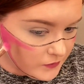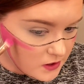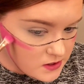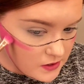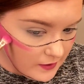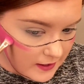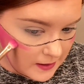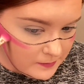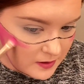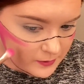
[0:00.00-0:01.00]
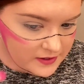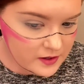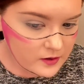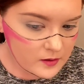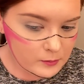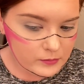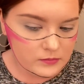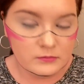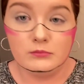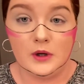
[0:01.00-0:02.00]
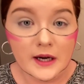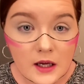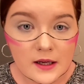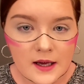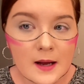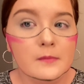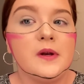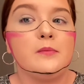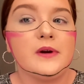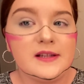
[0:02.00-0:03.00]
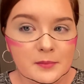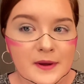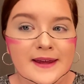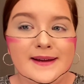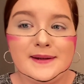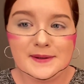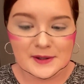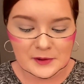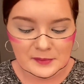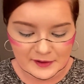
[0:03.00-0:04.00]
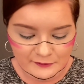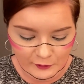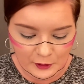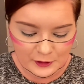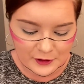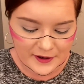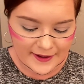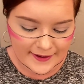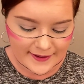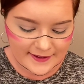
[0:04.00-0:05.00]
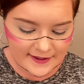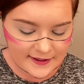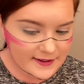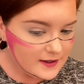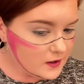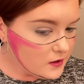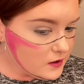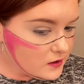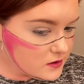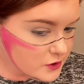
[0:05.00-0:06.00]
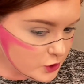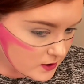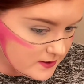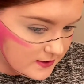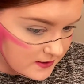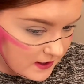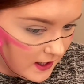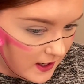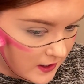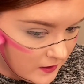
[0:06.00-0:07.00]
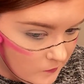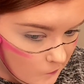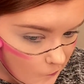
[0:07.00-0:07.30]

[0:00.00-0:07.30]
So I am gonna bring the pink a little bit farther in, just a tad.